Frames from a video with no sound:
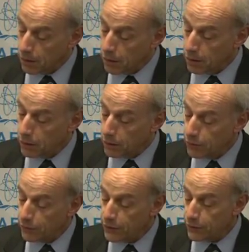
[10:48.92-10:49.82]
On the
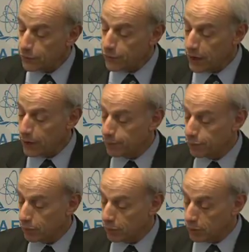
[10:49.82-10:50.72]
5th of
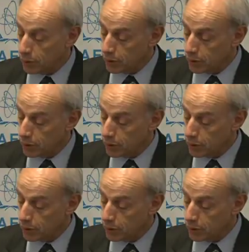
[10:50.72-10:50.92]
April,